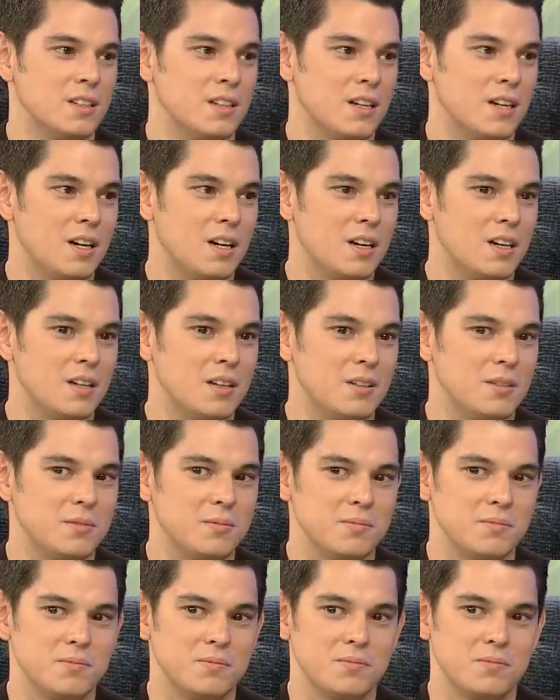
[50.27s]

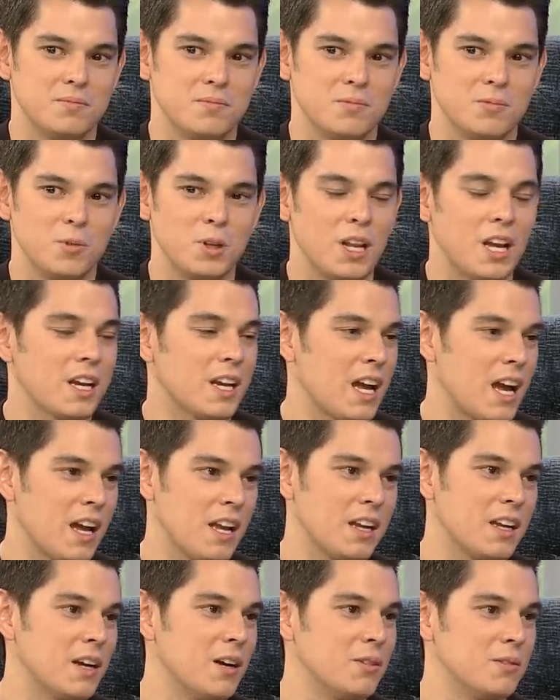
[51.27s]
um, we like
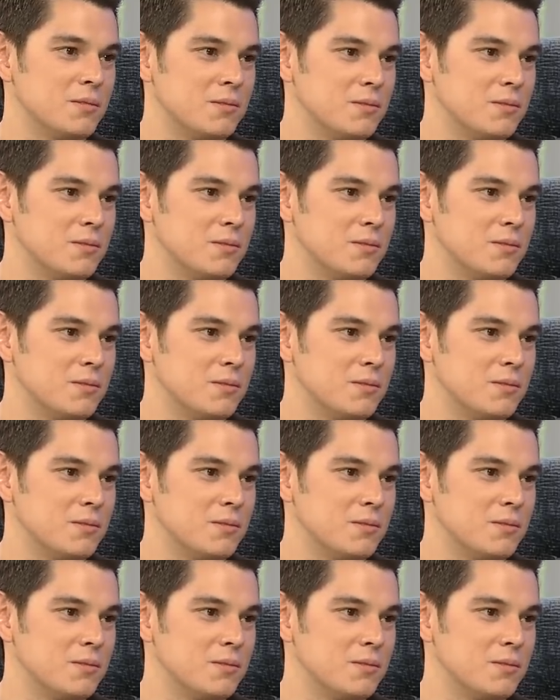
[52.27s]
hanging out.